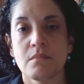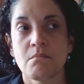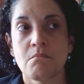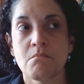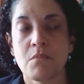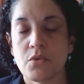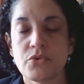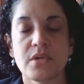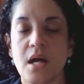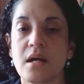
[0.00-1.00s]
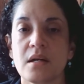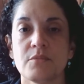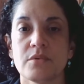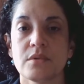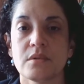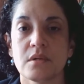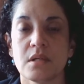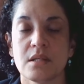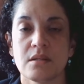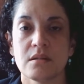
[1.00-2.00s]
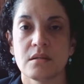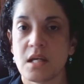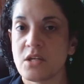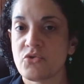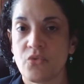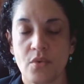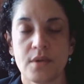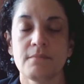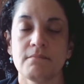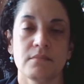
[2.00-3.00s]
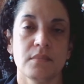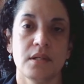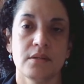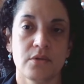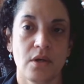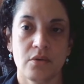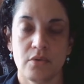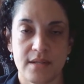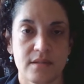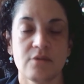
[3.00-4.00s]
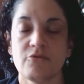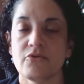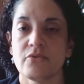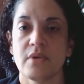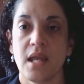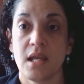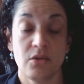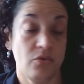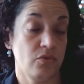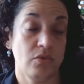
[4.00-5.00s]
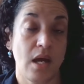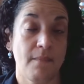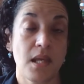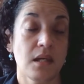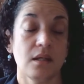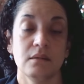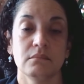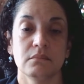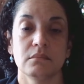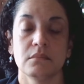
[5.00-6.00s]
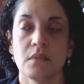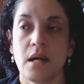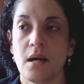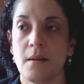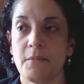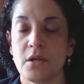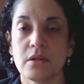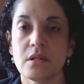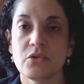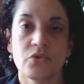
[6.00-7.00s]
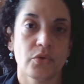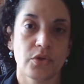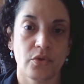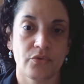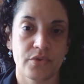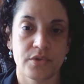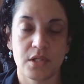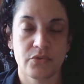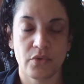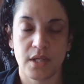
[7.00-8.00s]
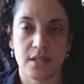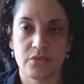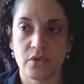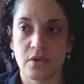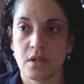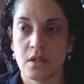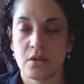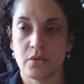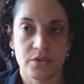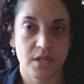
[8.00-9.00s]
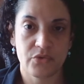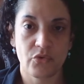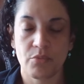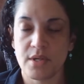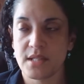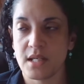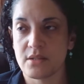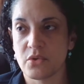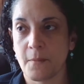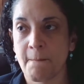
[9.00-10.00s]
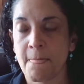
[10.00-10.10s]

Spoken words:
most times it's stage 4, it's aggressive, and you do not make it. There is no cure for stage 4 cancer or stage 4 breast cancer.